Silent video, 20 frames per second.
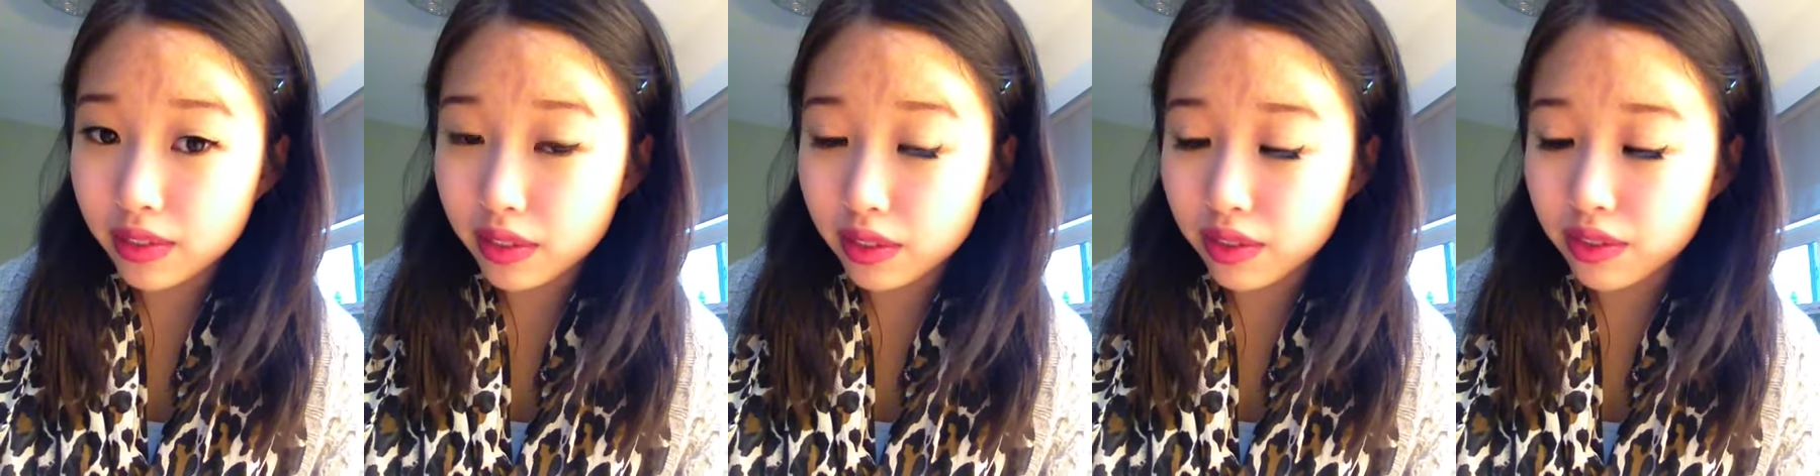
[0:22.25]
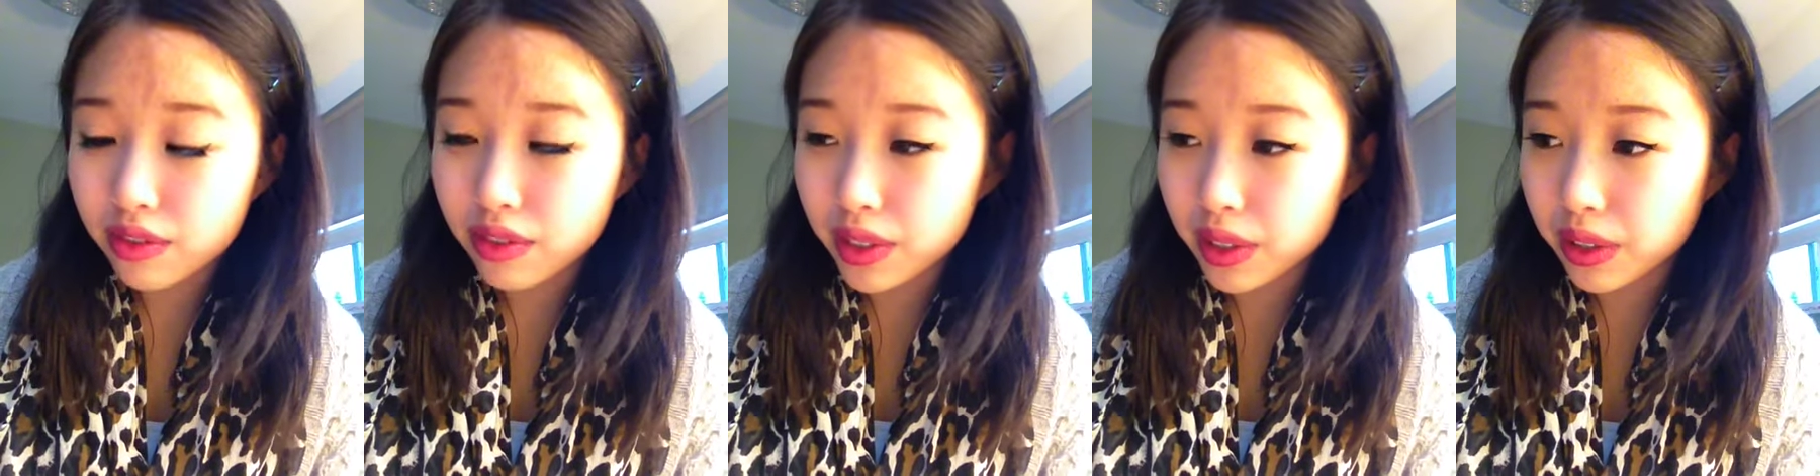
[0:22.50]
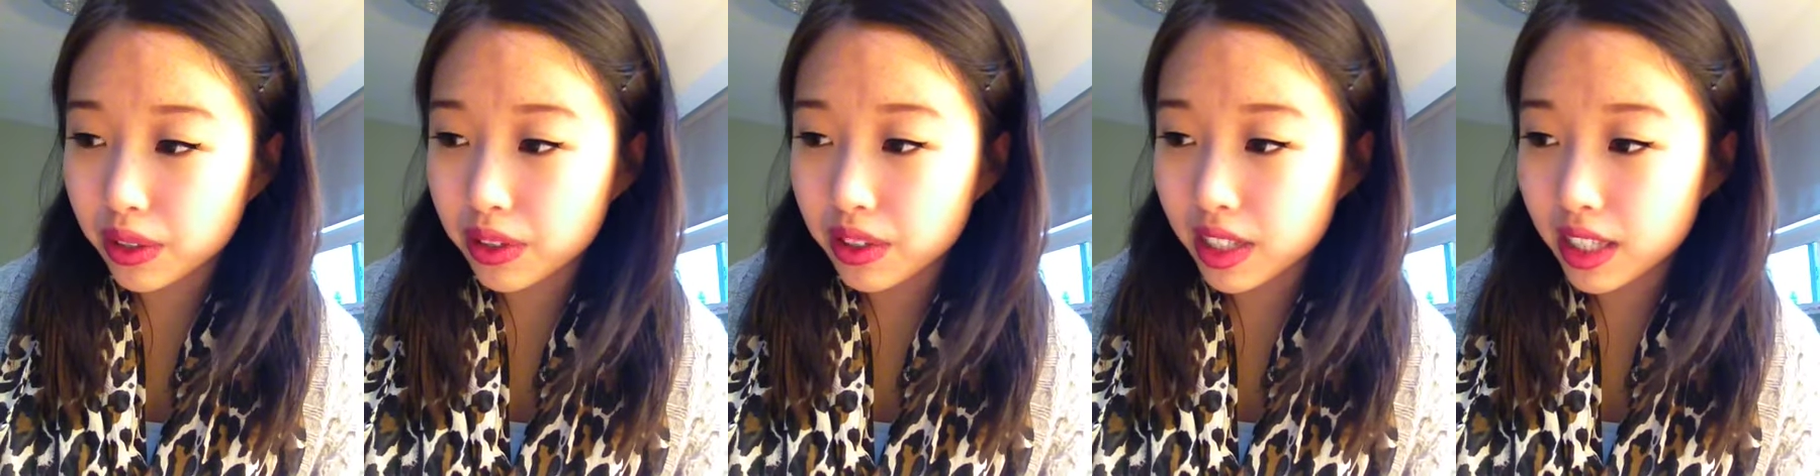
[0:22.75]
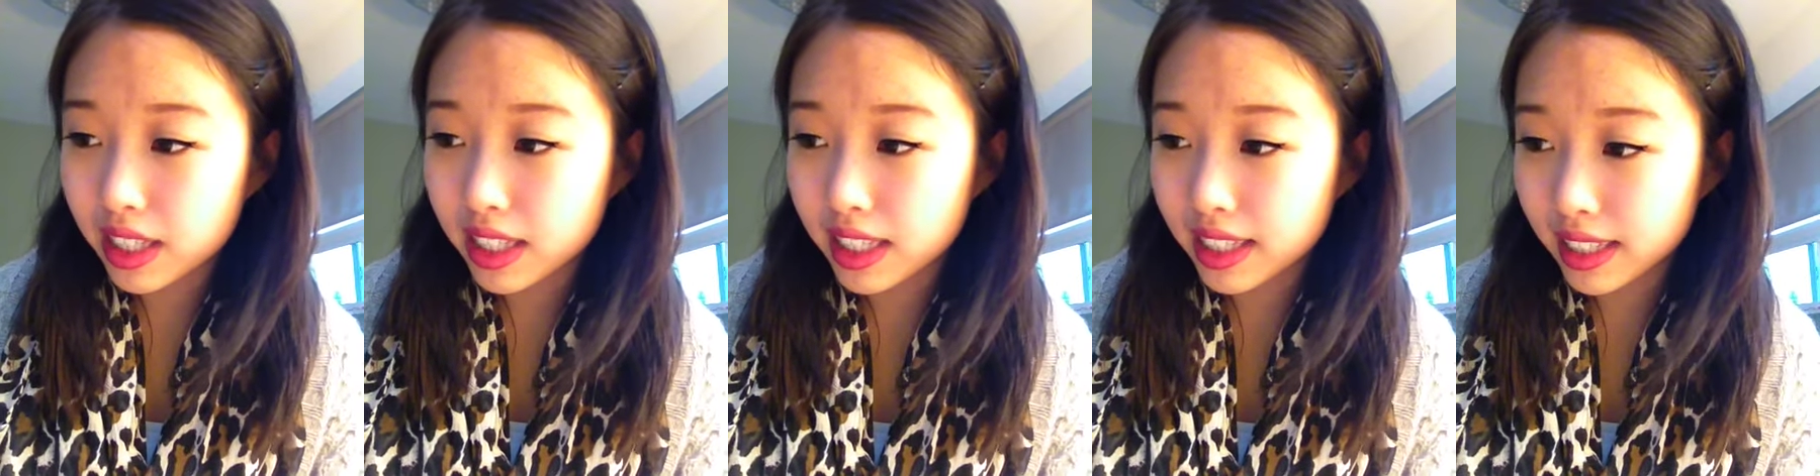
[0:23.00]
the
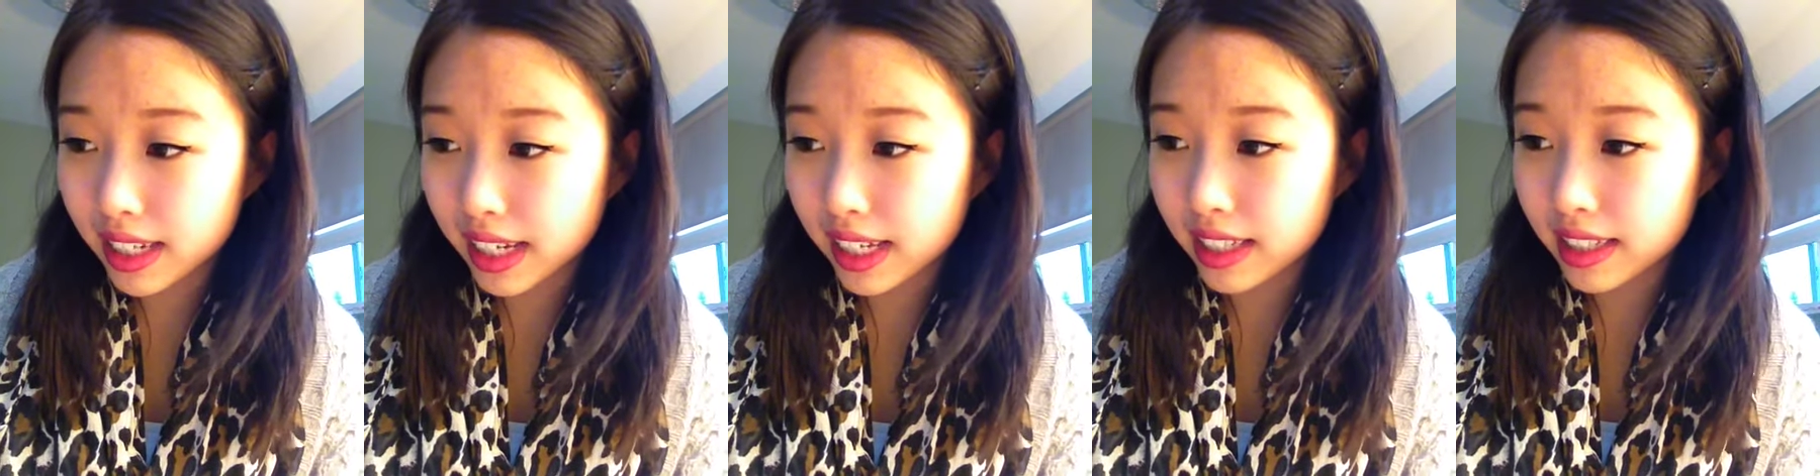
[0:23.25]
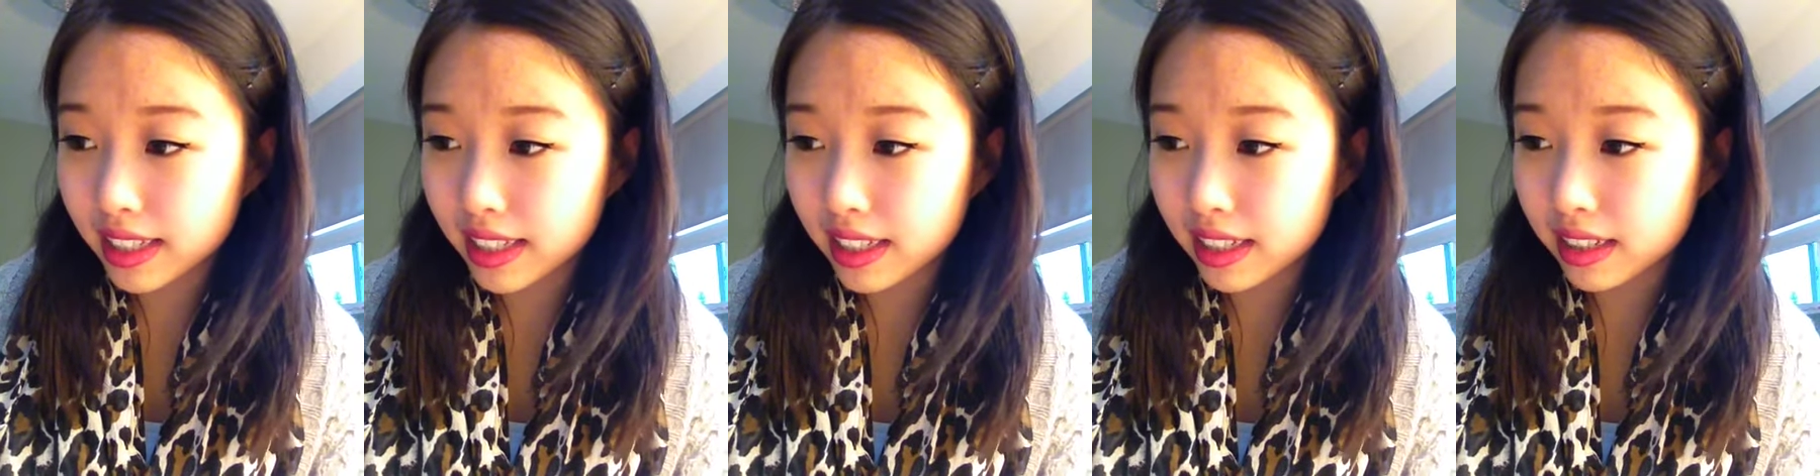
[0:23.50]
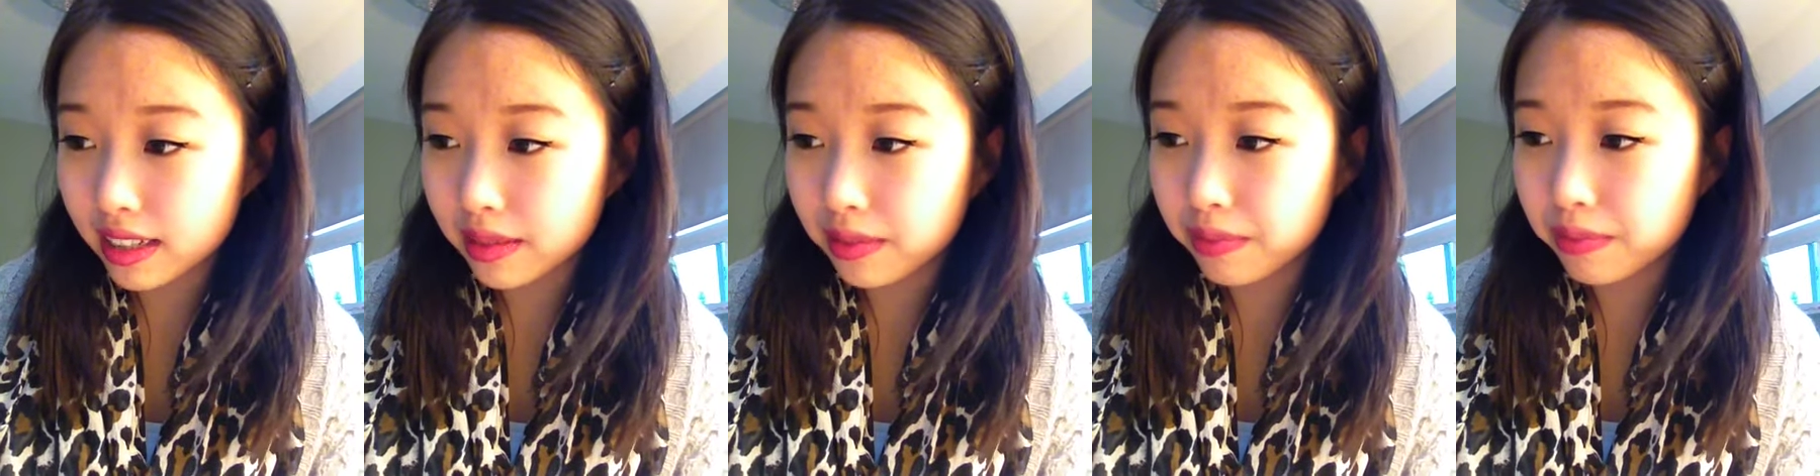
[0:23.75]
first stanza.